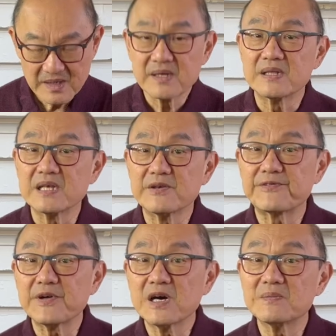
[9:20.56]
The
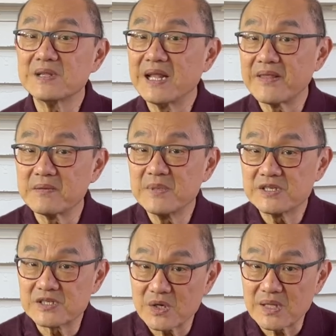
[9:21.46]
firm leather
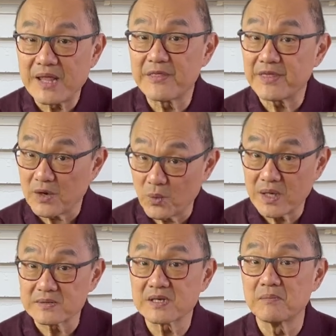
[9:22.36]
midsole and thick
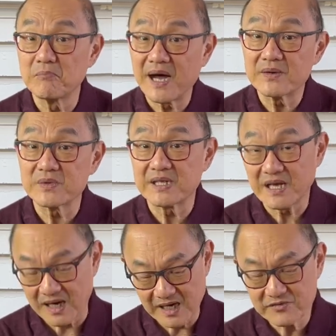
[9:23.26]
welt combined with the
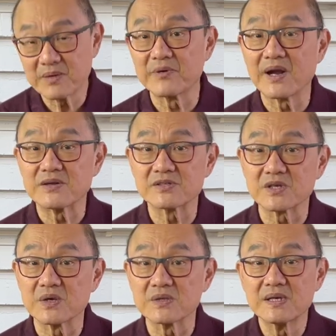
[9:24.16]
hard rubber
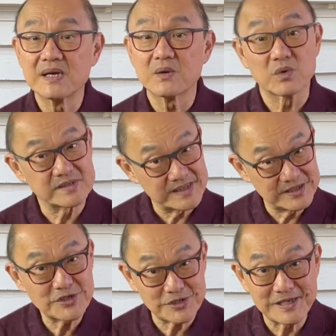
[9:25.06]
outsole was
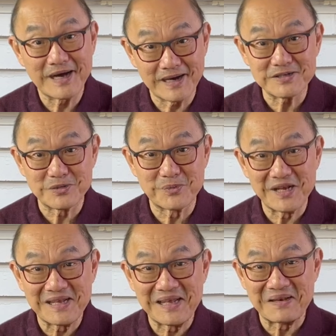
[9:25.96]
initially hard to
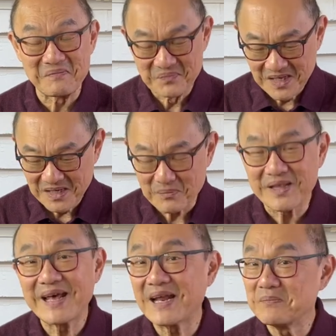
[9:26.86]
break in. By
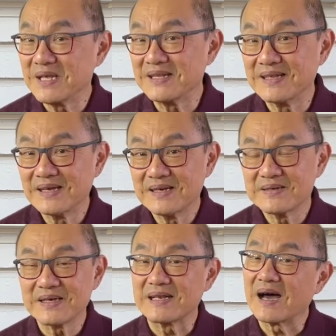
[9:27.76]
that I mean
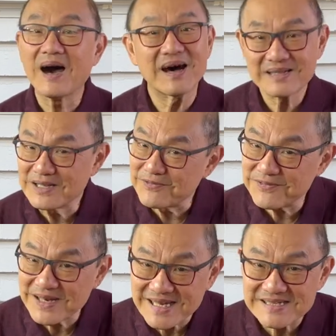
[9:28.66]
it hardly
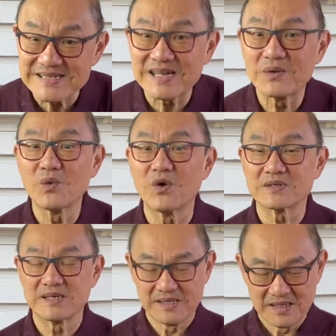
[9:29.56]
flexed as I
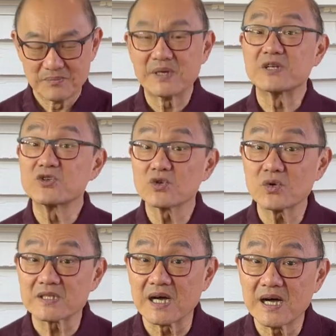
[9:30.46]
walked, but in
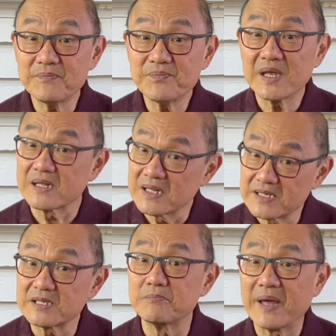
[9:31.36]
short time it
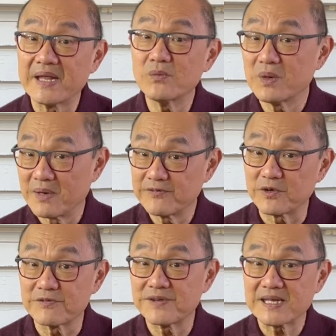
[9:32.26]
learned to bend where my
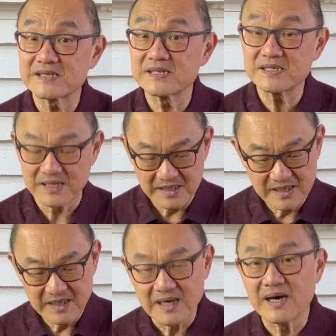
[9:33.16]
foot flexes
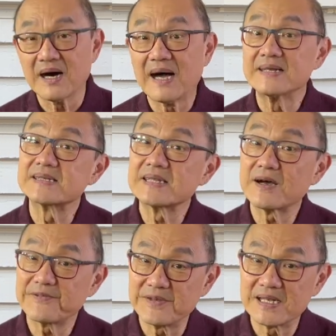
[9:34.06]
uh, and is
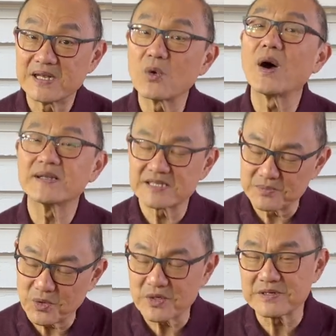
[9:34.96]
now feeling quite
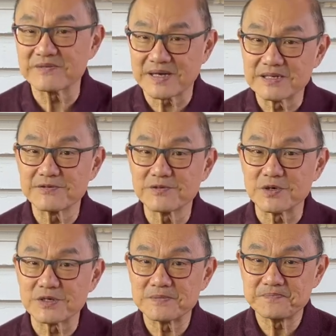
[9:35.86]
supportive underfoot.